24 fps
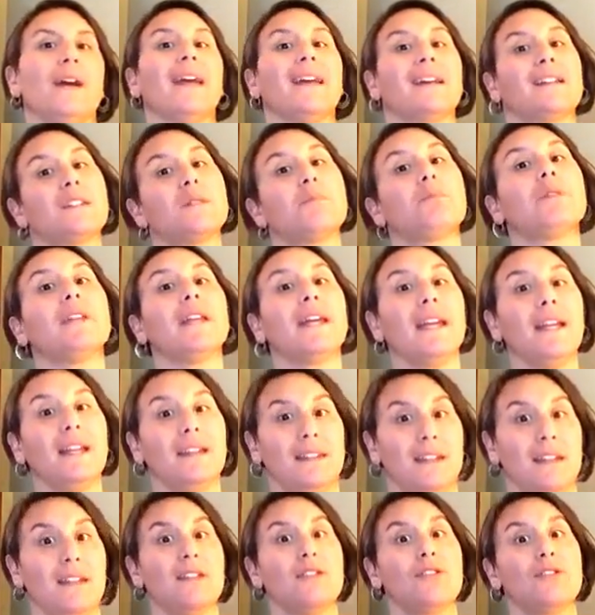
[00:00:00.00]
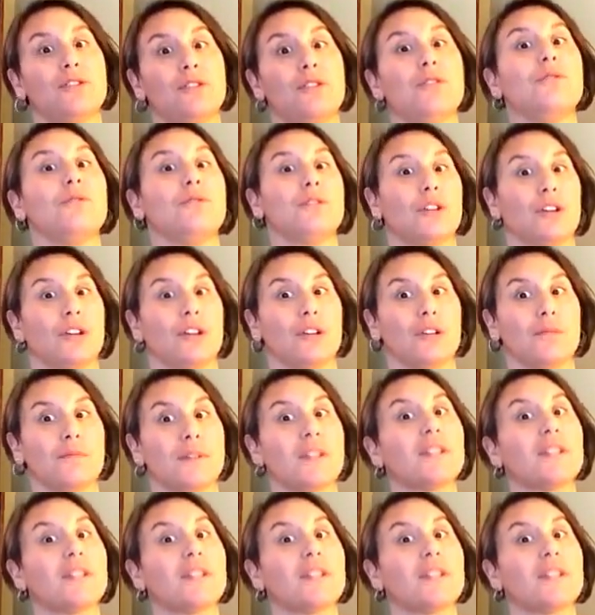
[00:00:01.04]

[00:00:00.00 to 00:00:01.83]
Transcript: explain these two terms,